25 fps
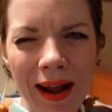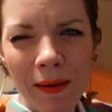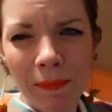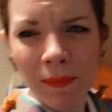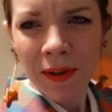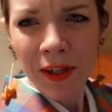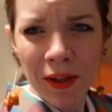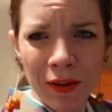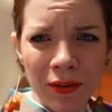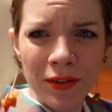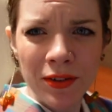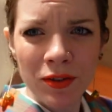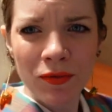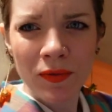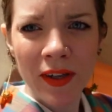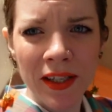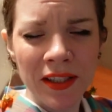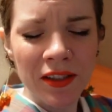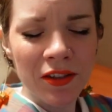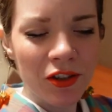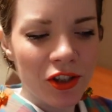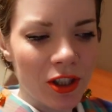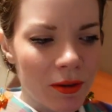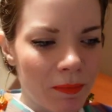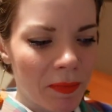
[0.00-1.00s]
And because rain
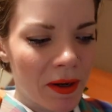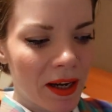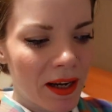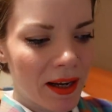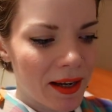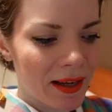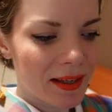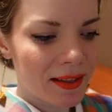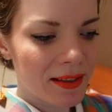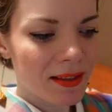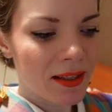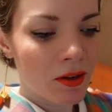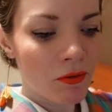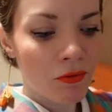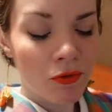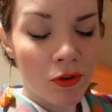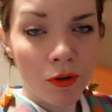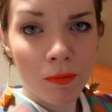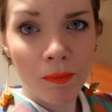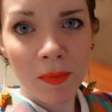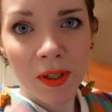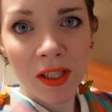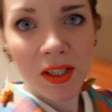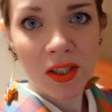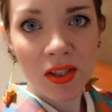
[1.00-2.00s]
in Japan
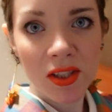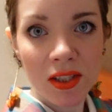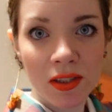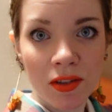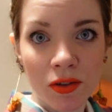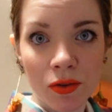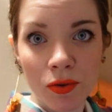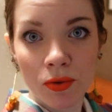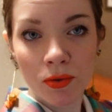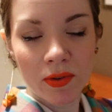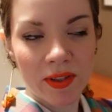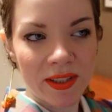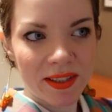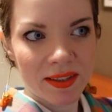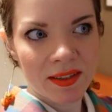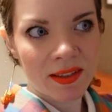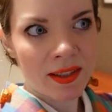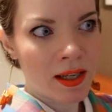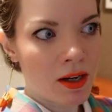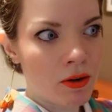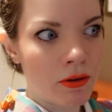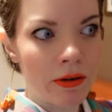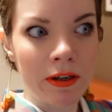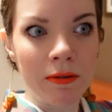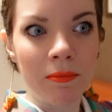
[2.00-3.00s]
never means it's cooling
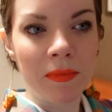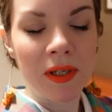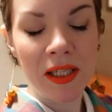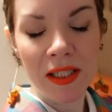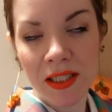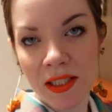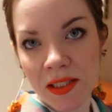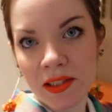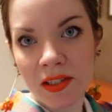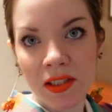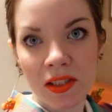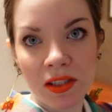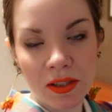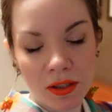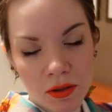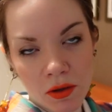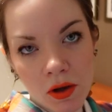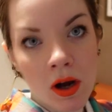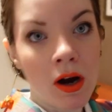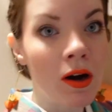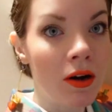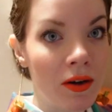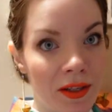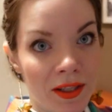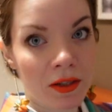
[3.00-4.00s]
down, it means it's still
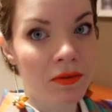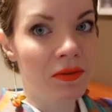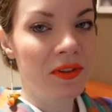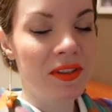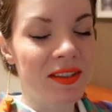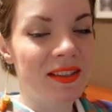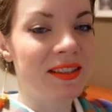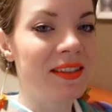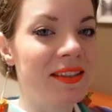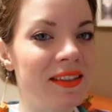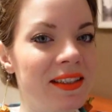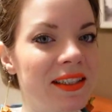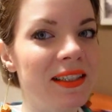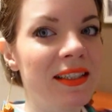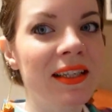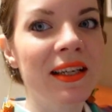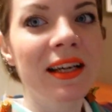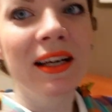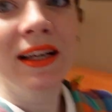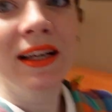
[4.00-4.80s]
hot outside.